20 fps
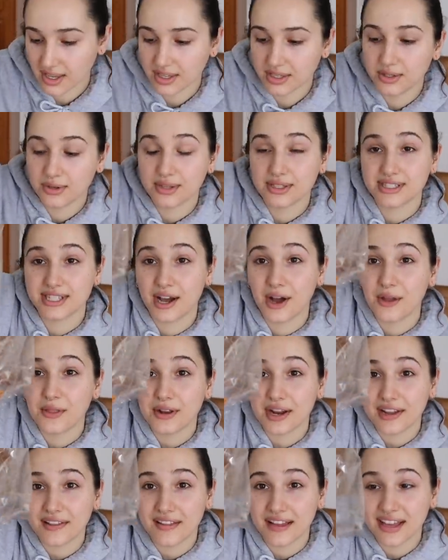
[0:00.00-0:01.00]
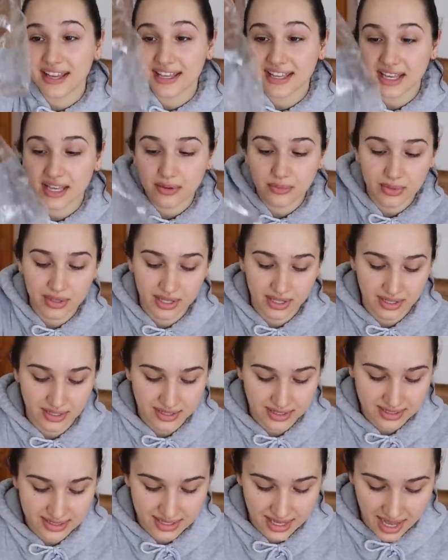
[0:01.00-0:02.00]
You can tell that I like it
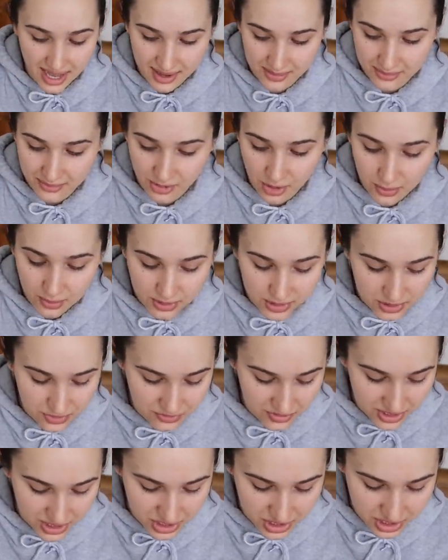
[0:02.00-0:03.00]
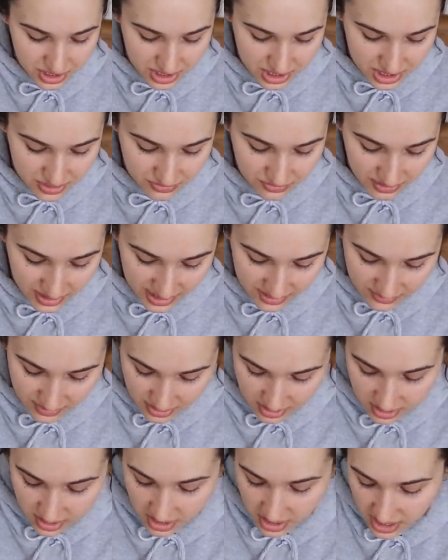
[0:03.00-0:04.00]
because I've almost finished this
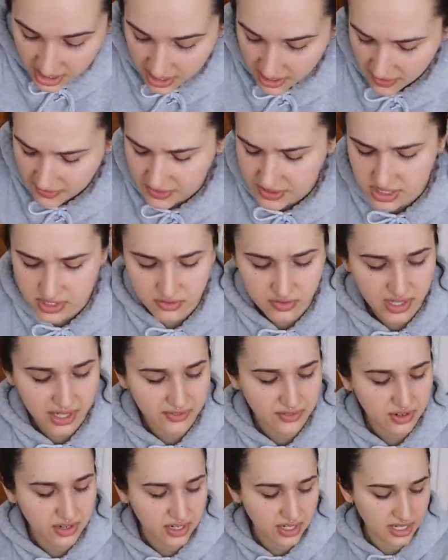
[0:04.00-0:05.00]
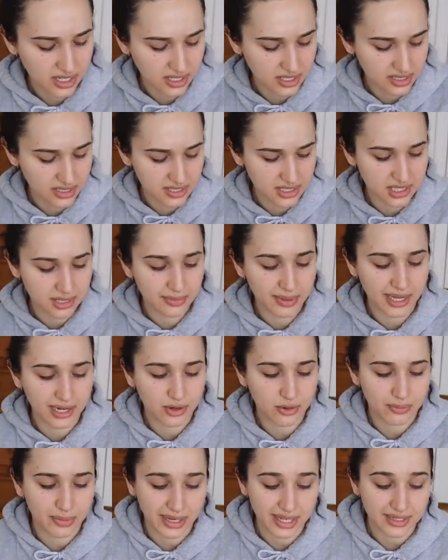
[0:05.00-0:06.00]
flavor, and this flavor is
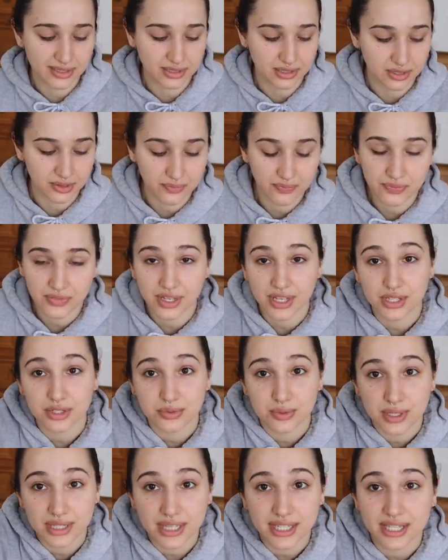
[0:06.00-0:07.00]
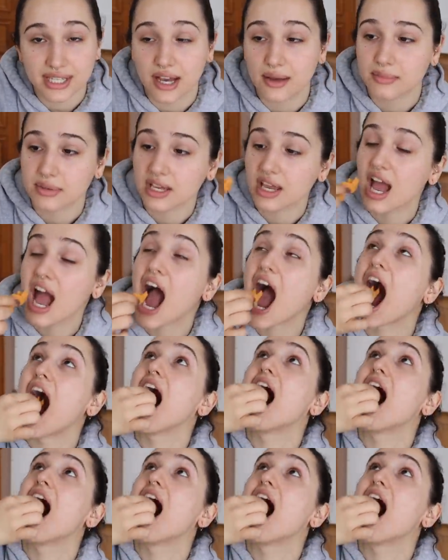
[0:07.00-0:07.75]
tomato basil. It's really yummy.